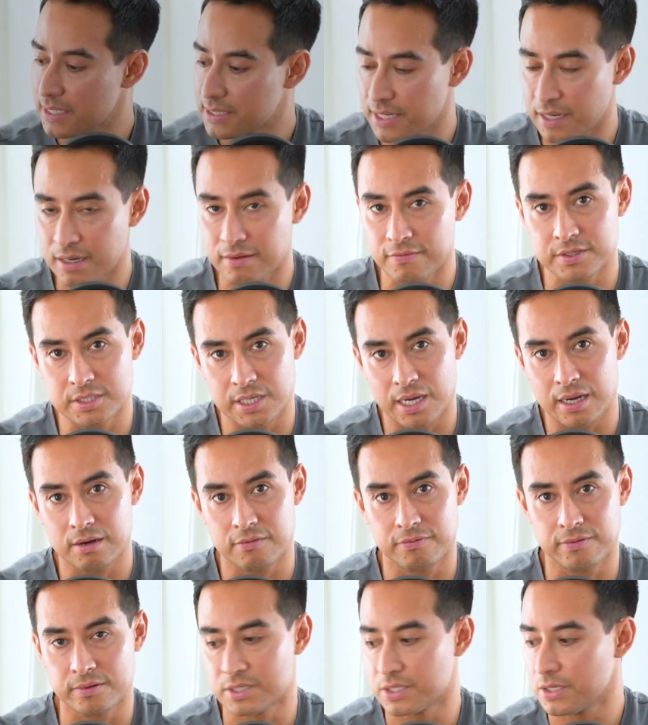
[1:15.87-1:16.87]
that second
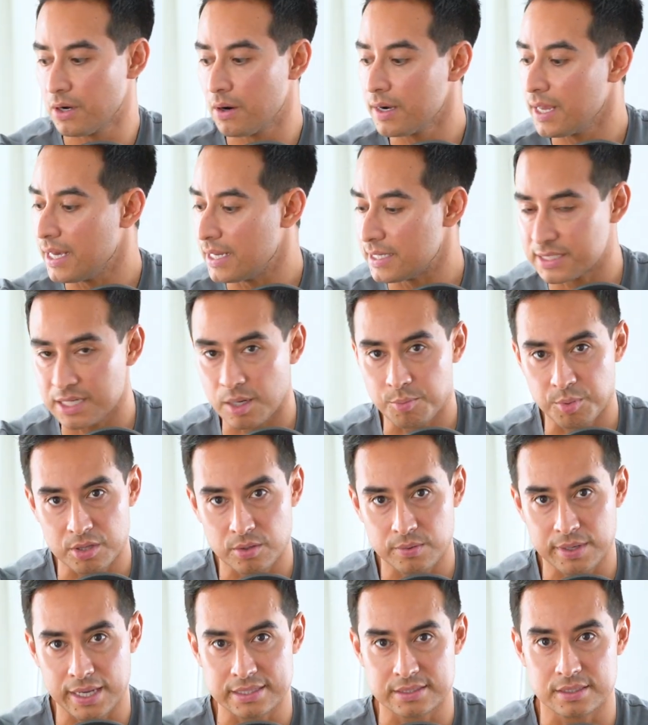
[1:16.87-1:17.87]
photographer start at a separate
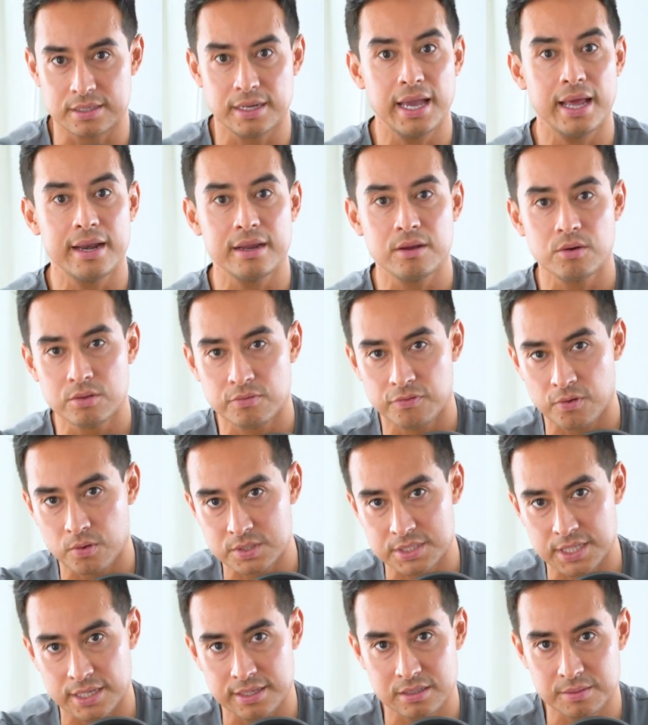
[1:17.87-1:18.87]
location, getting all the
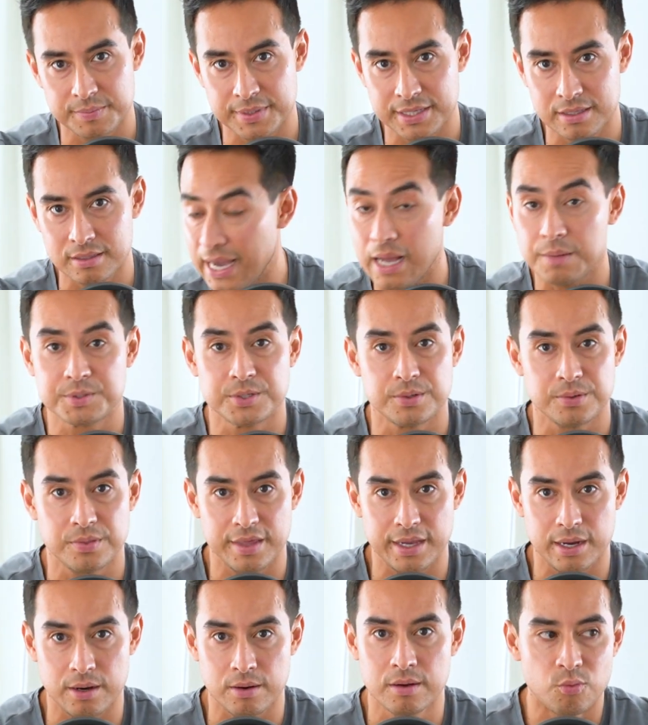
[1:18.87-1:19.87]
photos that need to be captured
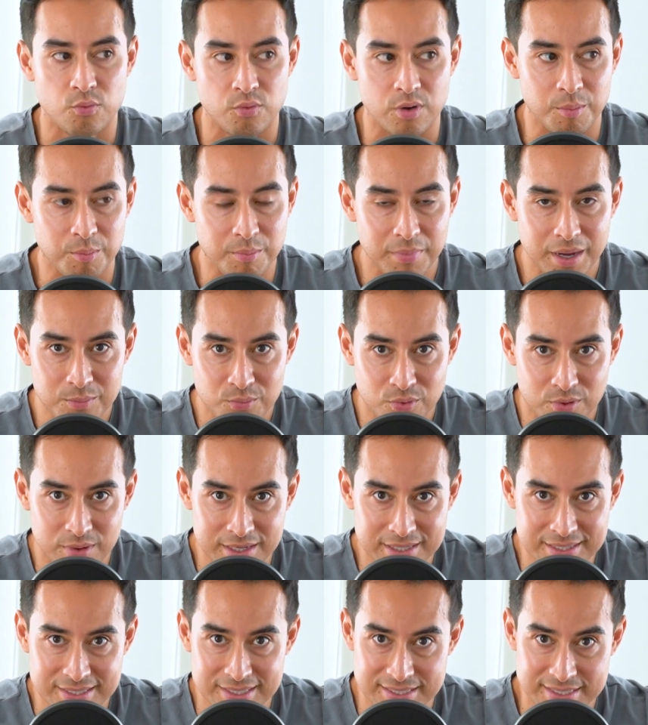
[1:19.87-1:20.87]
there,
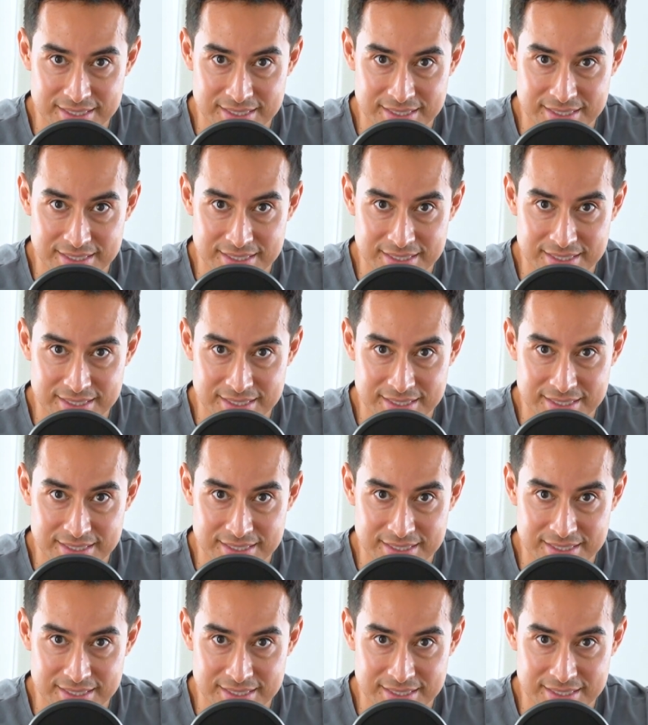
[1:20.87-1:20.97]
remembering to